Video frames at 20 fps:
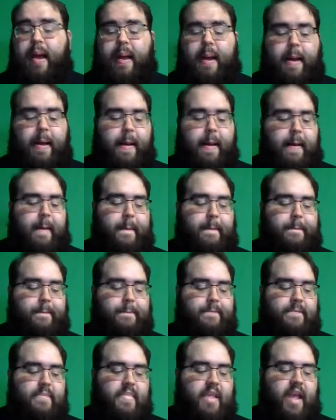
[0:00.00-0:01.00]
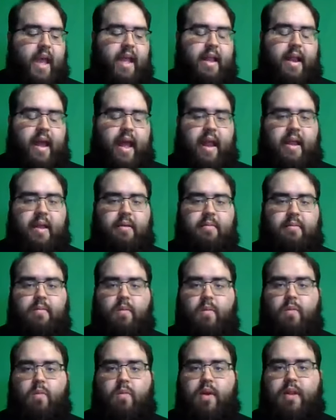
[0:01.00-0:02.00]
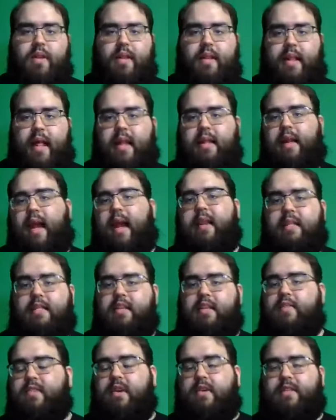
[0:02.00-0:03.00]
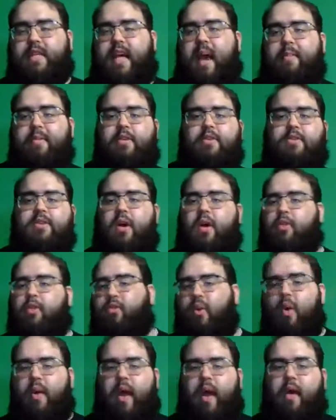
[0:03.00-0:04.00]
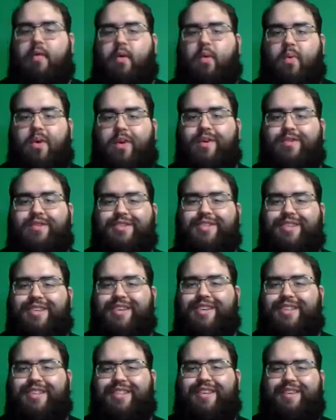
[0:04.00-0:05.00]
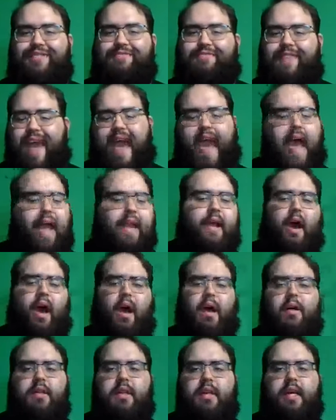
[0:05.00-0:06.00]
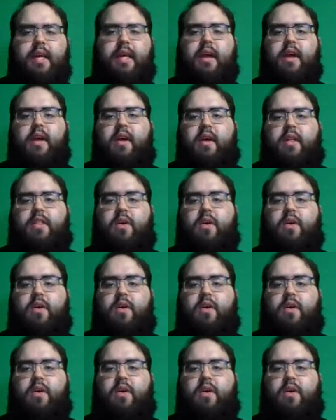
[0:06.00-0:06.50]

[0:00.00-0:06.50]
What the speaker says: And when that kind of stuff starts happening, you start throwing out the words, the fat, ugly,